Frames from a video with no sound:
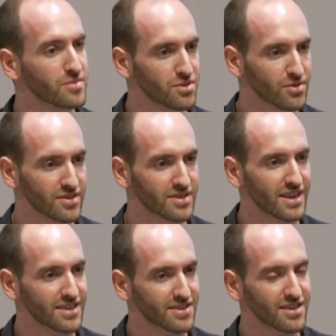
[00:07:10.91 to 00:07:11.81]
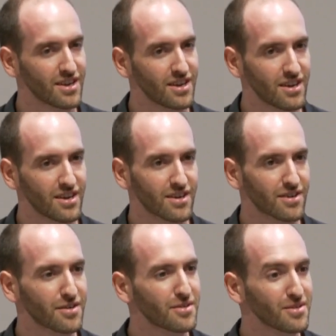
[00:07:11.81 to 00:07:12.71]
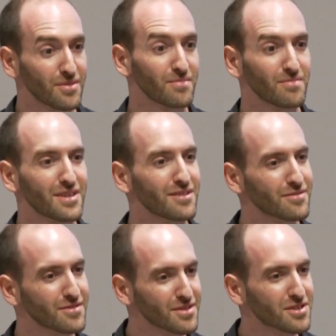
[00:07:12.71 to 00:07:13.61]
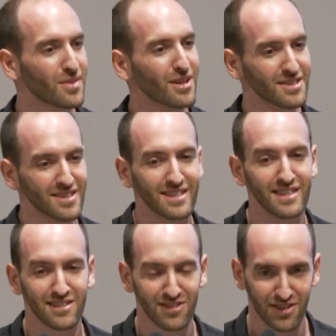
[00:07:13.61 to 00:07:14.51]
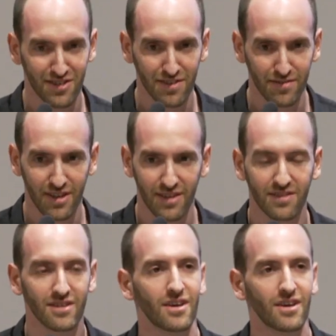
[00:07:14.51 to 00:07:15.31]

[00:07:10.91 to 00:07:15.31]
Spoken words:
You know, these lights are made of small, distinct chunks of light.